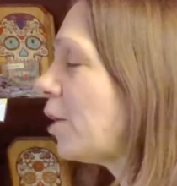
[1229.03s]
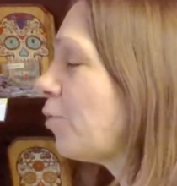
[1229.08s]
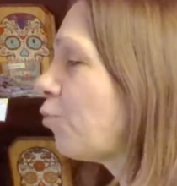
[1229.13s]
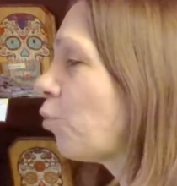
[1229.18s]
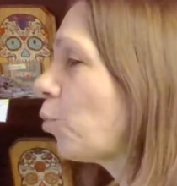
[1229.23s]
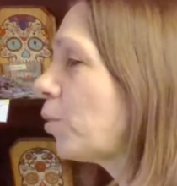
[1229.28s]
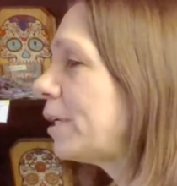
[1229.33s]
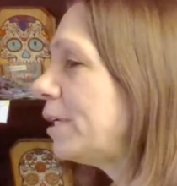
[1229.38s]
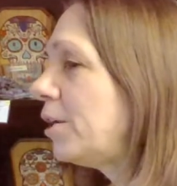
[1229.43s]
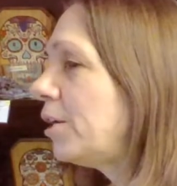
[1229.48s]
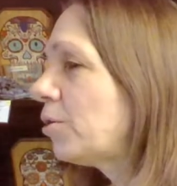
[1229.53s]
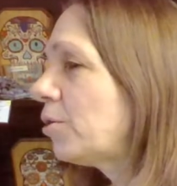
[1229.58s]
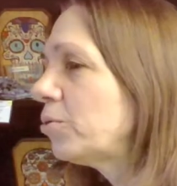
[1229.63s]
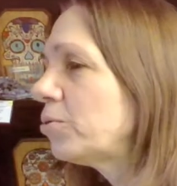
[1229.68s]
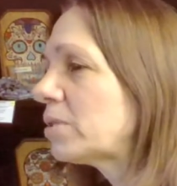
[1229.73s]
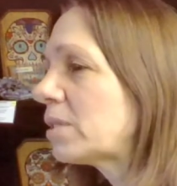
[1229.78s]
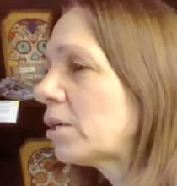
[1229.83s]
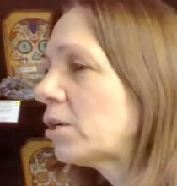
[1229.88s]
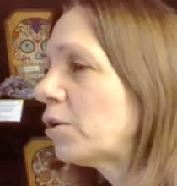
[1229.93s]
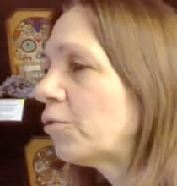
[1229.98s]
everyone here
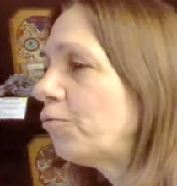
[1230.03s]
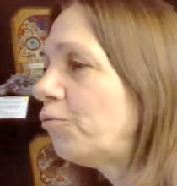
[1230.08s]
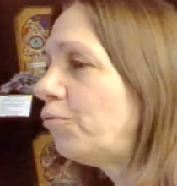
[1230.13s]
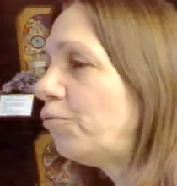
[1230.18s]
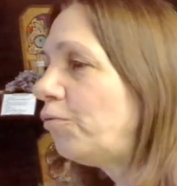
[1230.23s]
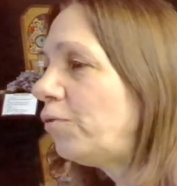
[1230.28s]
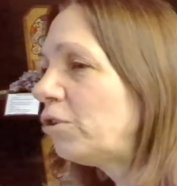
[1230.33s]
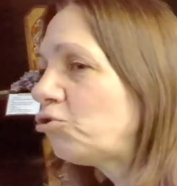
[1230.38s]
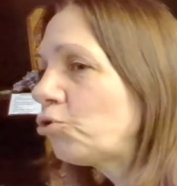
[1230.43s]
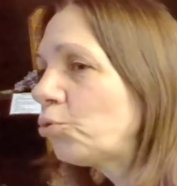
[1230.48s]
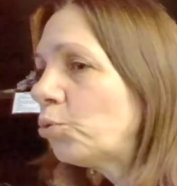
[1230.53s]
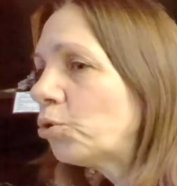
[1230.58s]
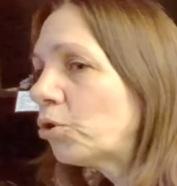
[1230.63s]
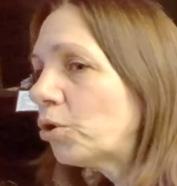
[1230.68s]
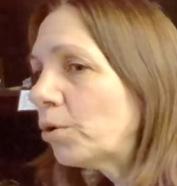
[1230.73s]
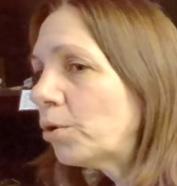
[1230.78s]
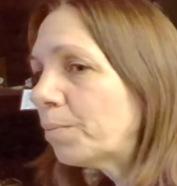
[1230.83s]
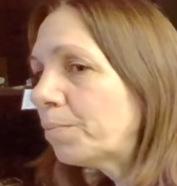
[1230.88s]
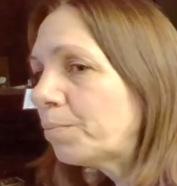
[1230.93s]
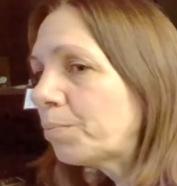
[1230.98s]
who's a
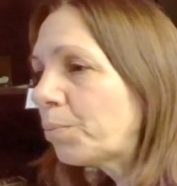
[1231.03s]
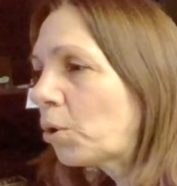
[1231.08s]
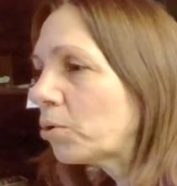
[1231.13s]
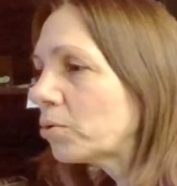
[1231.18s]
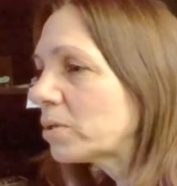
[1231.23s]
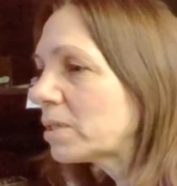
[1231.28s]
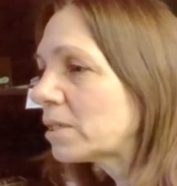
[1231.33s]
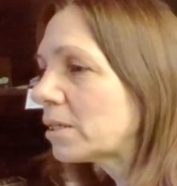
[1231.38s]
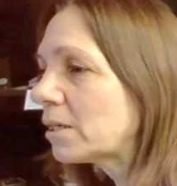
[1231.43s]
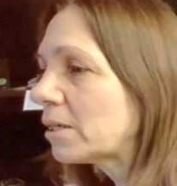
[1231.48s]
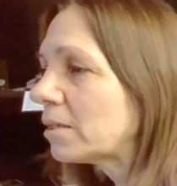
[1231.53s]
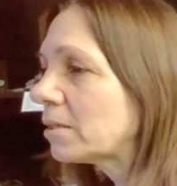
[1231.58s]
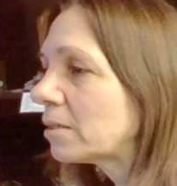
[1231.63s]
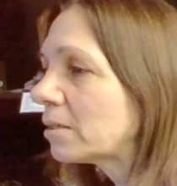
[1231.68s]
visual person.